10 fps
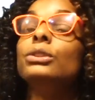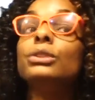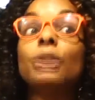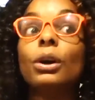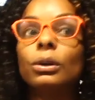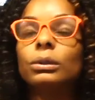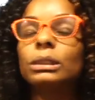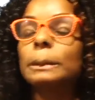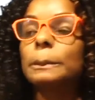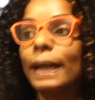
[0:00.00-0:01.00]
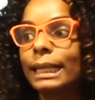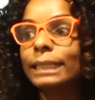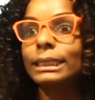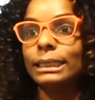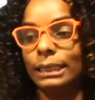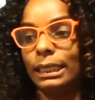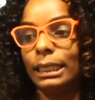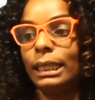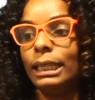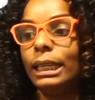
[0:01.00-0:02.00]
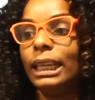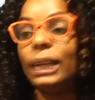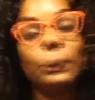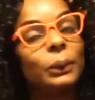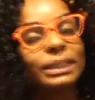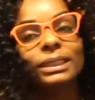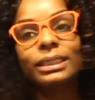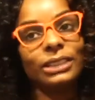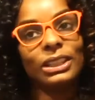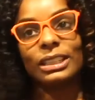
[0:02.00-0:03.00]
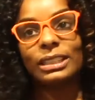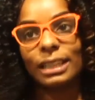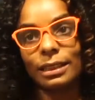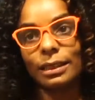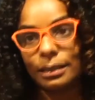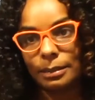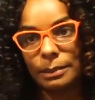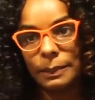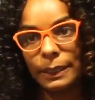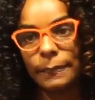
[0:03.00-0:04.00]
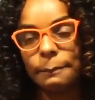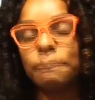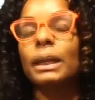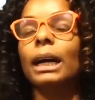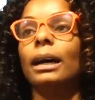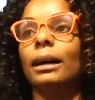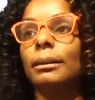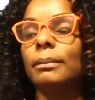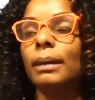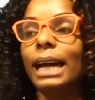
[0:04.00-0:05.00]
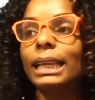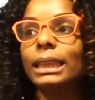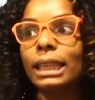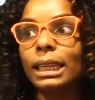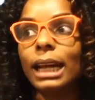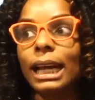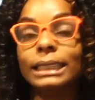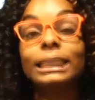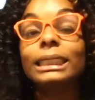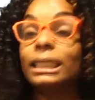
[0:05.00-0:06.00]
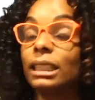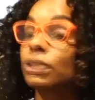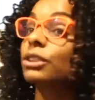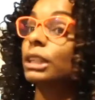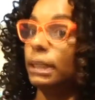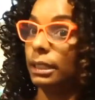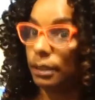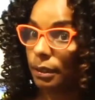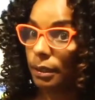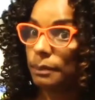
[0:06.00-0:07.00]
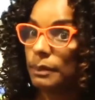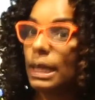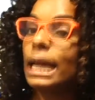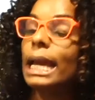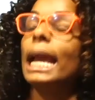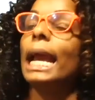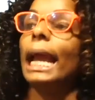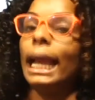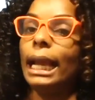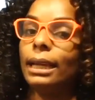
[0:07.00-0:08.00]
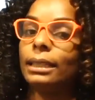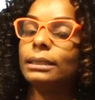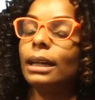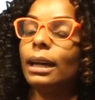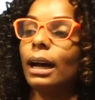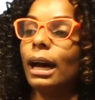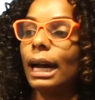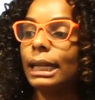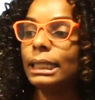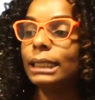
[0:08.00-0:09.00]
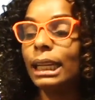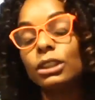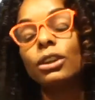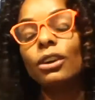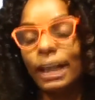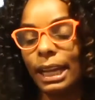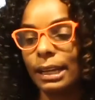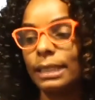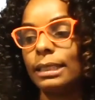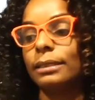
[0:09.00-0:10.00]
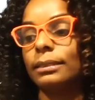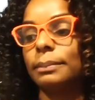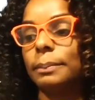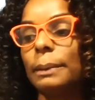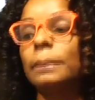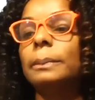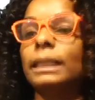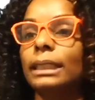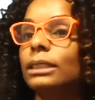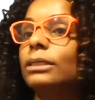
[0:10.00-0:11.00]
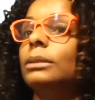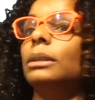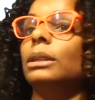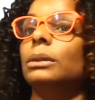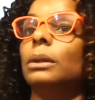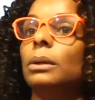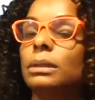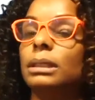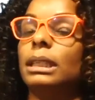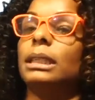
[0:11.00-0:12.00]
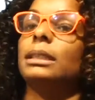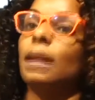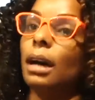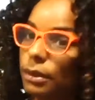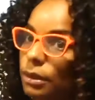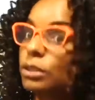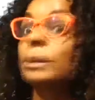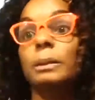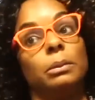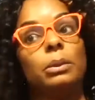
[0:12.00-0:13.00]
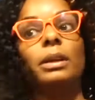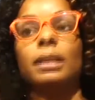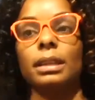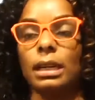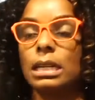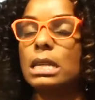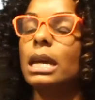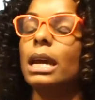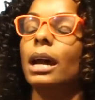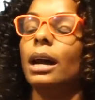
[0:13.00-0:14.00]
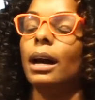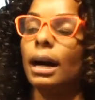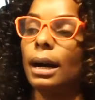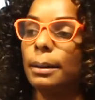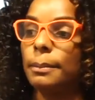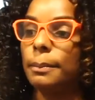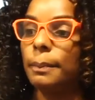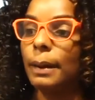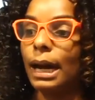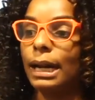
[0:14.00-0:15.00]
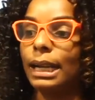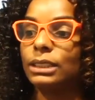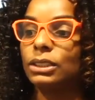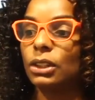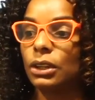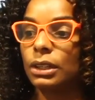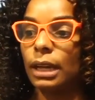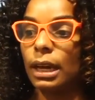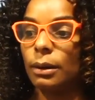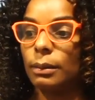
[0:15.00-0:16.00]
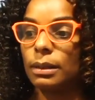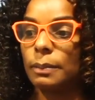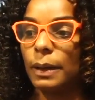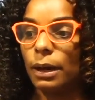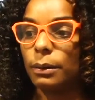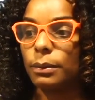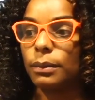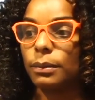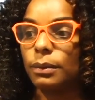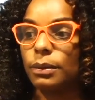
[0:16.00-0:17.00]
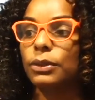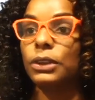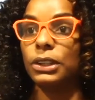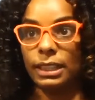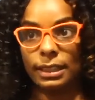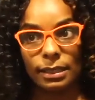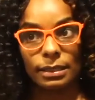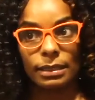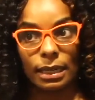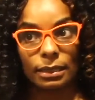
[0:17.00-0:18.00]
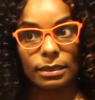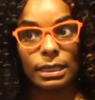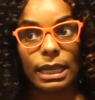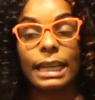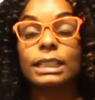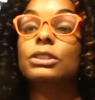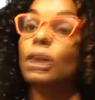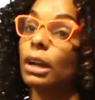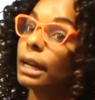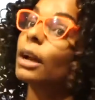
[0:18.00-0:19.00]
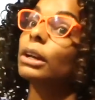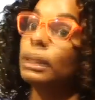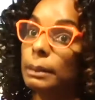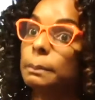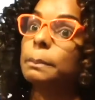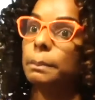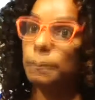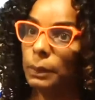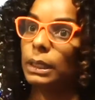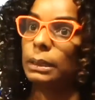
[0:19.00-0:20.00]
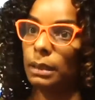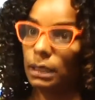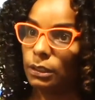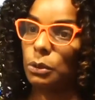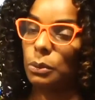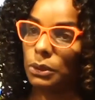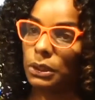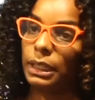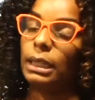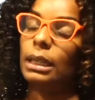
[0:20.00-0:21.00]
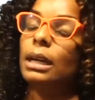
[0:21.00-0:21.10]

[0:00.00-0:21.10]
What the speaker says: So surprisingly, it wasn't as long as I thought it would be. I think I it in under a year, and I had probably less student loans than others, but more than none. And I started out with about $30,000, and I'd already been putting money toward it.